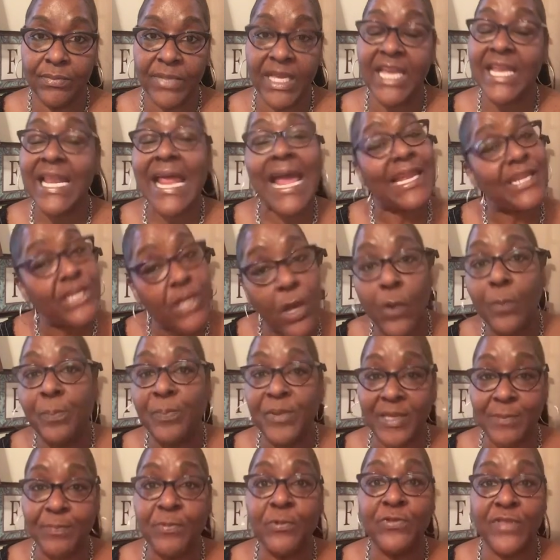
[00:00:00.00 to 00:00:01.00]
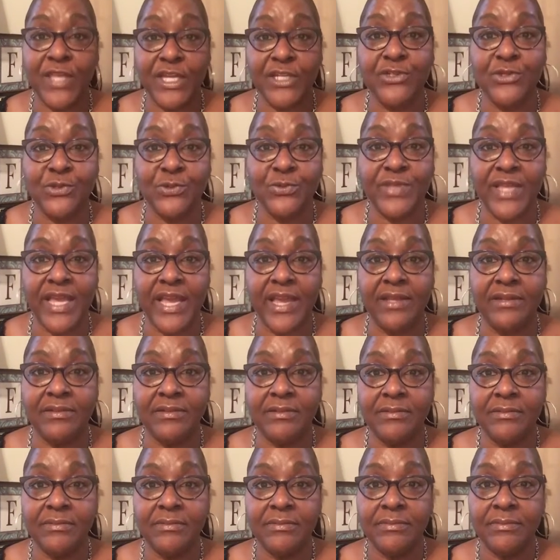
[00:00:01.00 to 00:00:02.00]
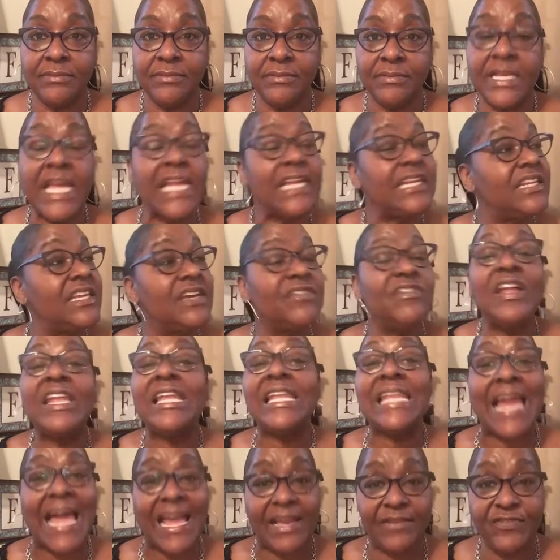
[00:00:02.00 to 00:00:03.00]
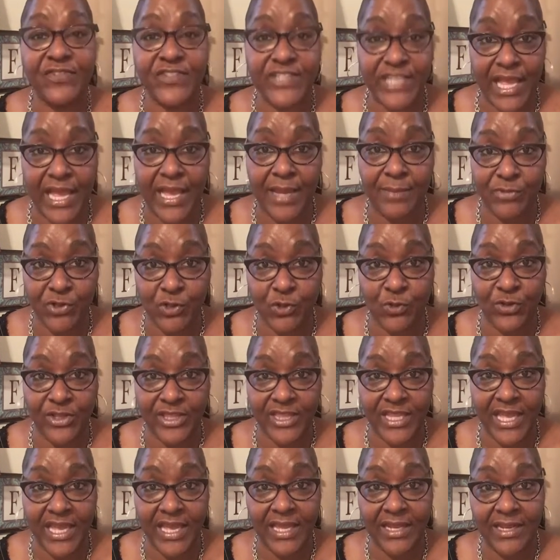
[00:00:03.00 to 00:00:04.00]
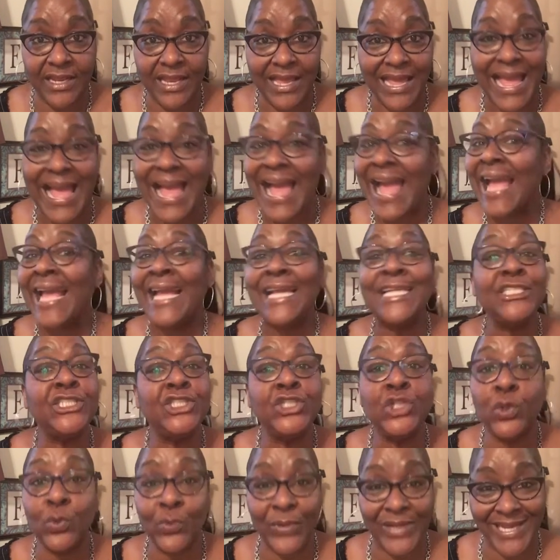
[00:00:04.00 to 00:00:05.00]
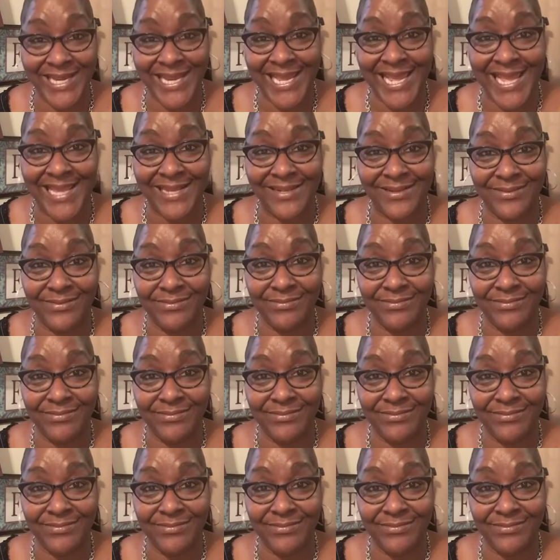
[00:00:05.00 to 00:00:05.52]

And I know people that do that. They live a lifetime doing that. I ain't doing that.